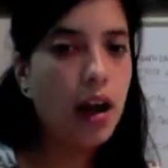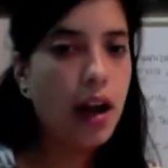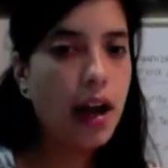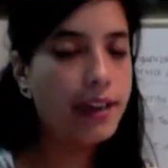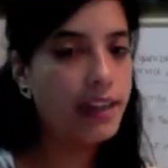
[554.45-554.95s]

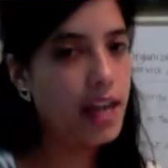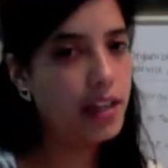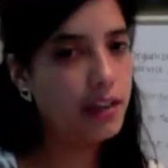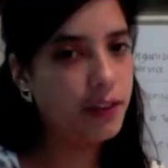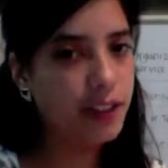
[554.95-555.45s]
At the end
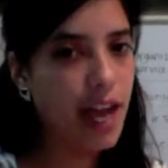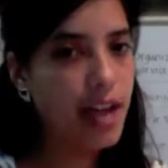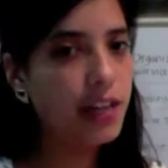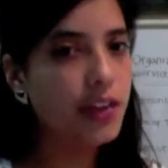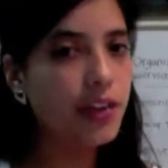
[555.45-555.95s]
of the
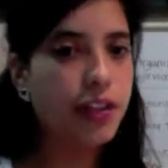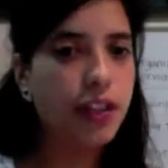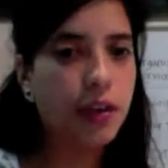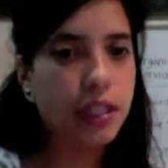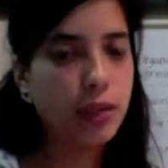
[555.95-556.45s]
line, there's
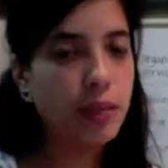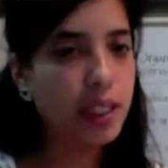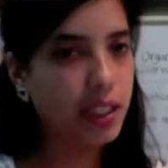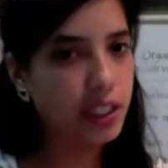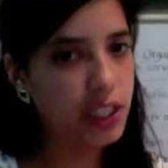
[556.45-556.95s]
going to be
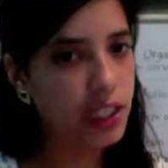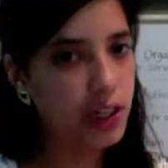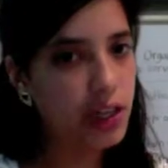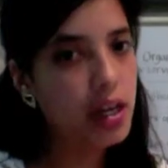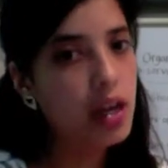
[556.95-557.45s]
a
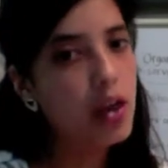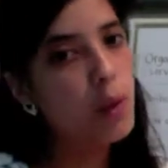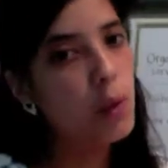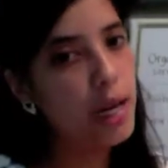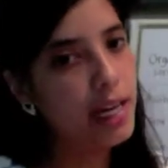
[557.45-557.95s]
cashier
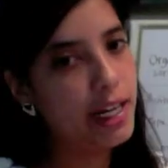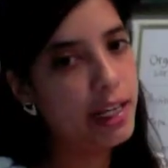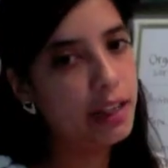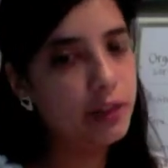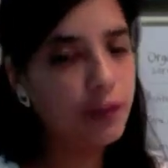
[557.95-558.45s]

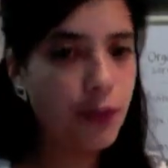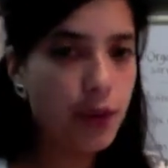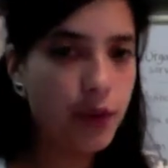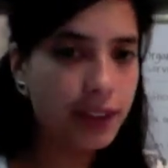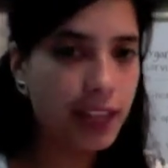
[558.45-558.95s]
waiting for
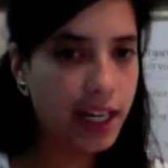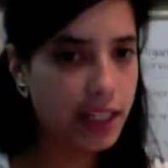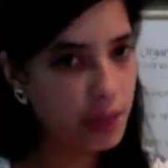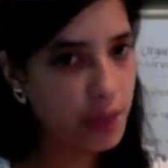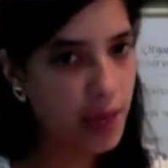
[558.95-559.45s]
the client
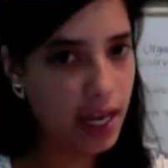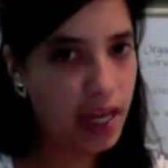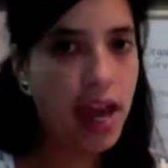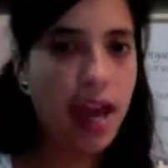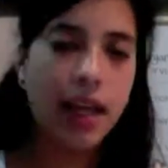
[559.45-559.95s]
to pay
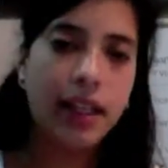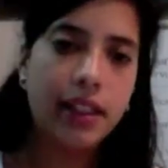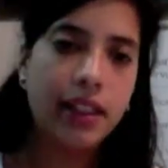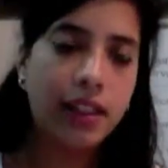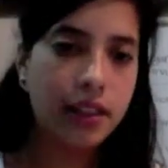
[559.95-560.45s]

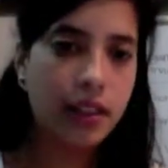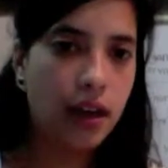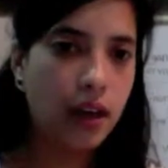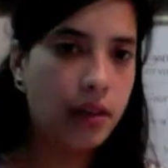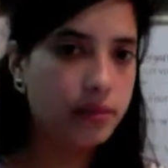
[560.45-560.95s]
and
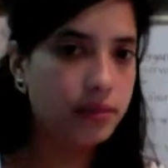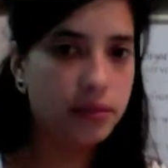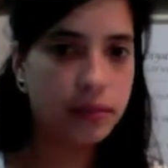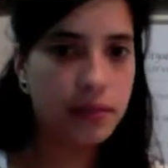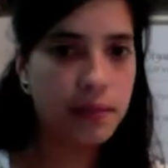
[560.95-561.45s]

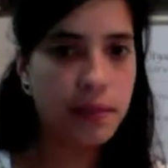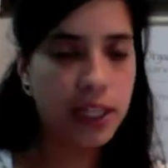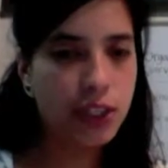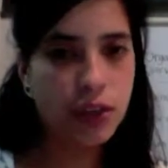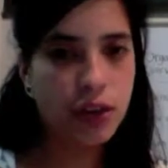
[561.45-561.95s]
make
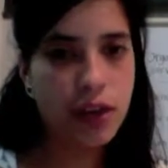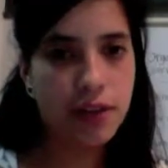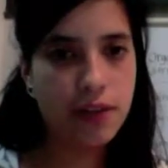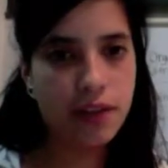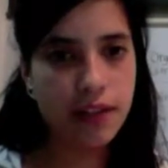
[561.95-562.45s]
sure
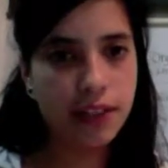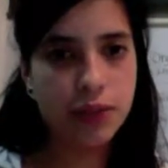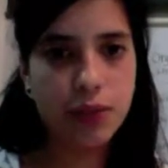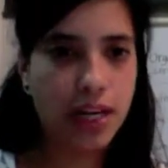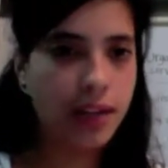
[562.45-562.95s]
everything's
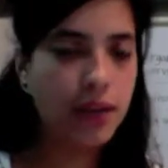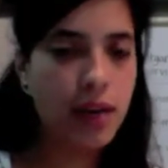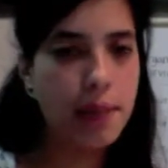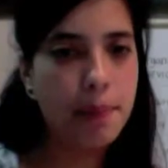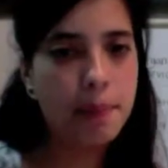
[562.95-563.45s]
ready for
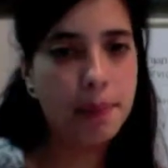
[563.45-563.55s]
him.